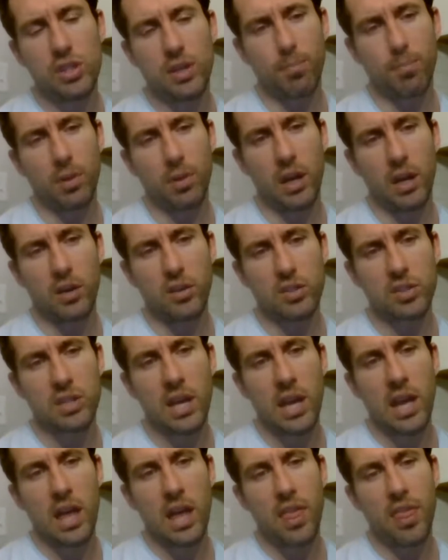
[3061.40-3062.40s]
chip
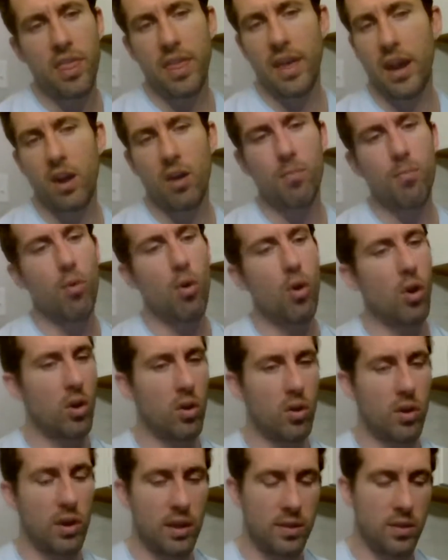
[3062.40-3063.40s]
players, they're
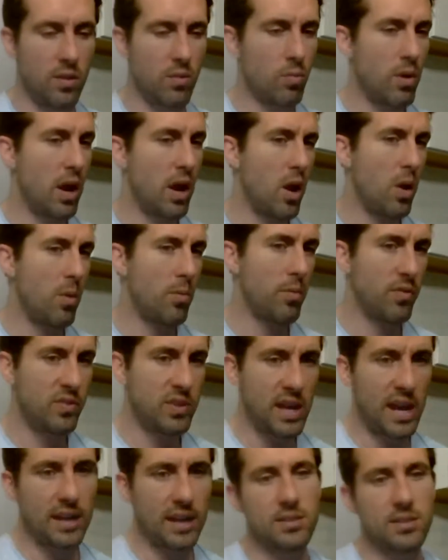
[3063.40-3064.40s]
more in the realm of
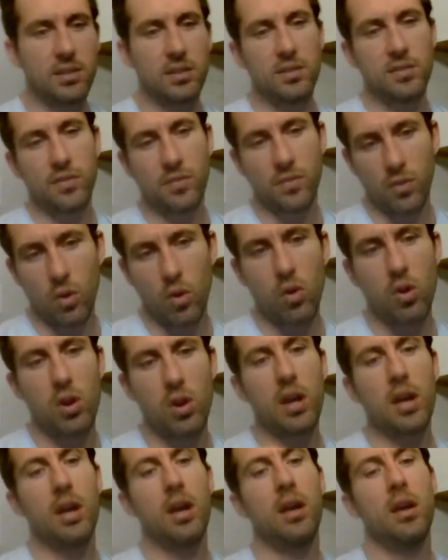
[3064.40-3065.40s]
Texas,
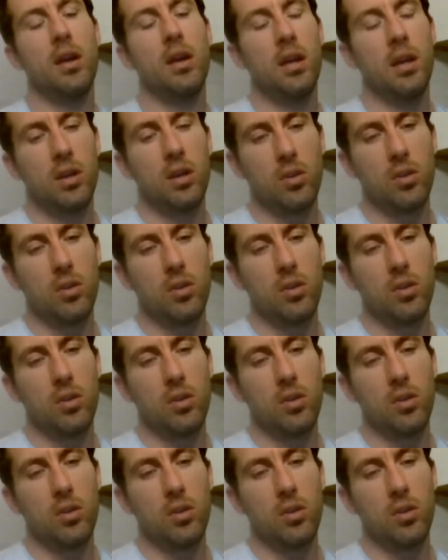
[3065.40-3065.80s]
Florida,